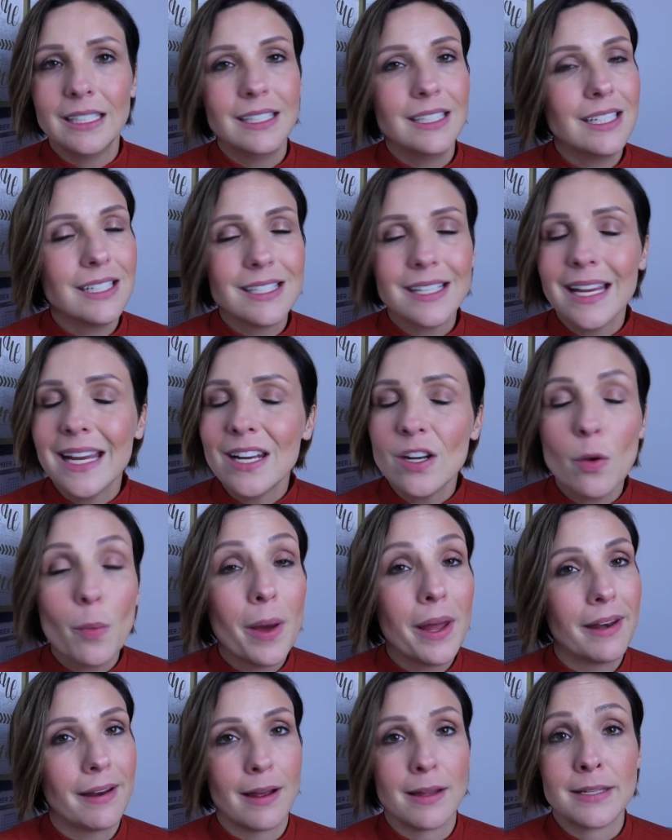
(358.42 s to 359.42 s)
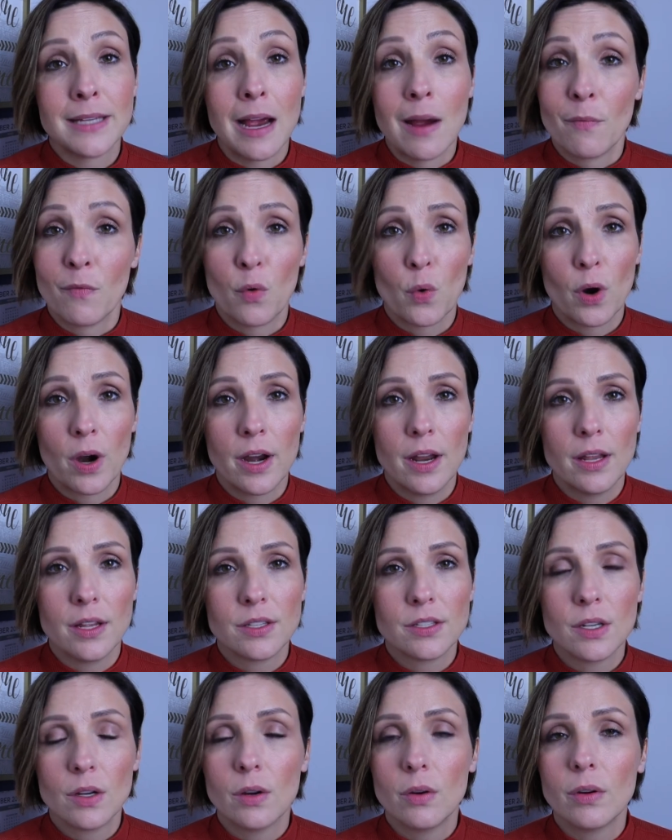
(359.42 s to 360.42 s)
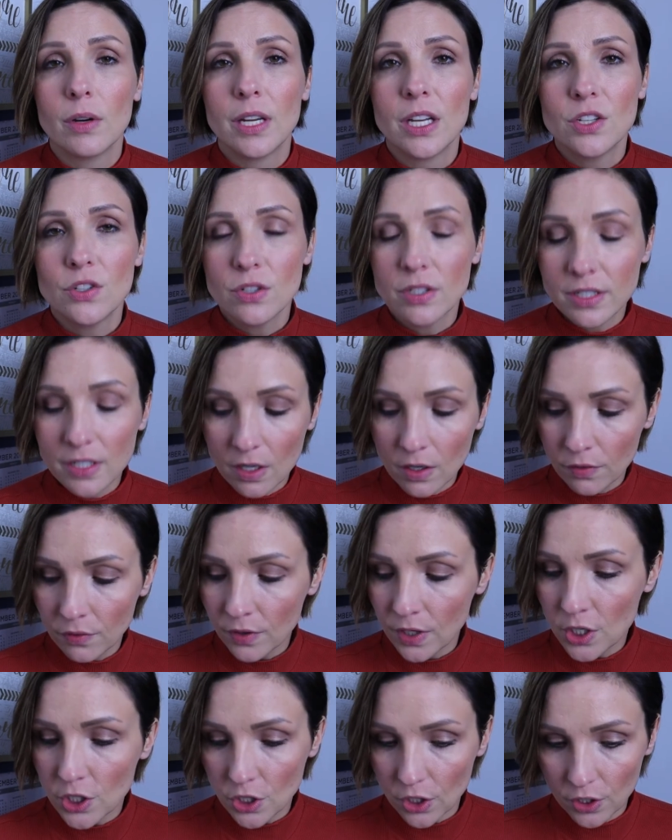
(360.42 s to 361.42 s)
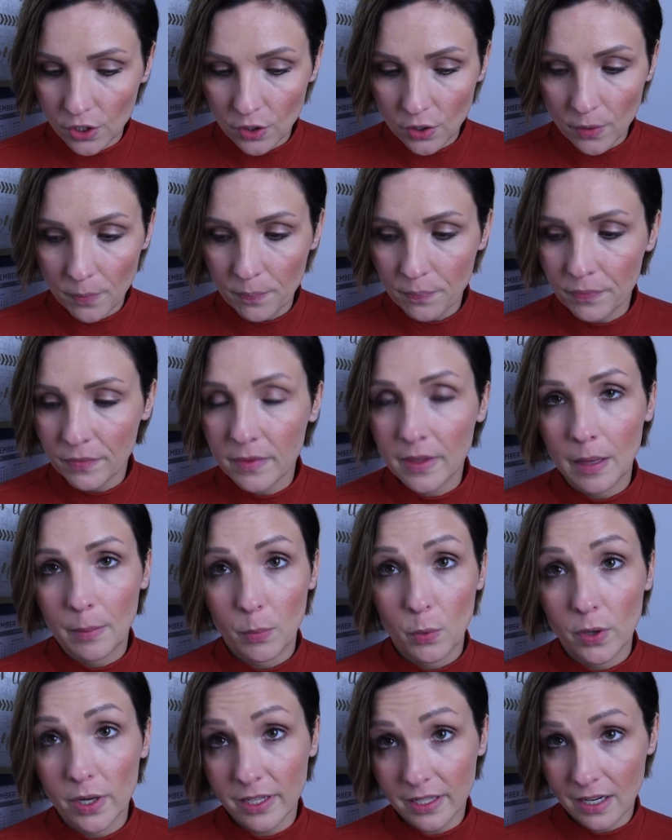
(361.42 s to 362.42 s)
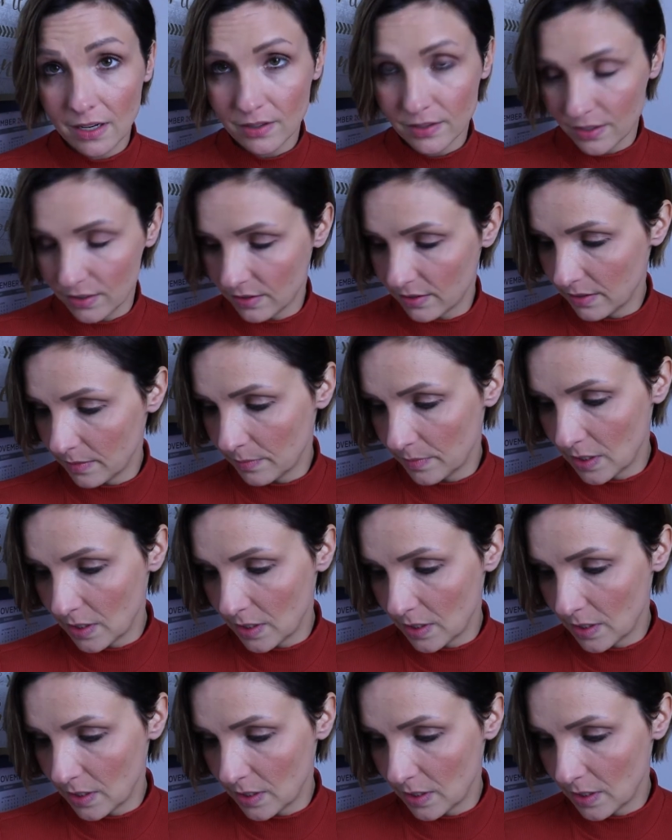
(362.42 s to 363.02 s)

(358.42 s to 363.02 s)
yes, ain't nobody got time for it. So get yourself a journal I'm pointing down because there's a,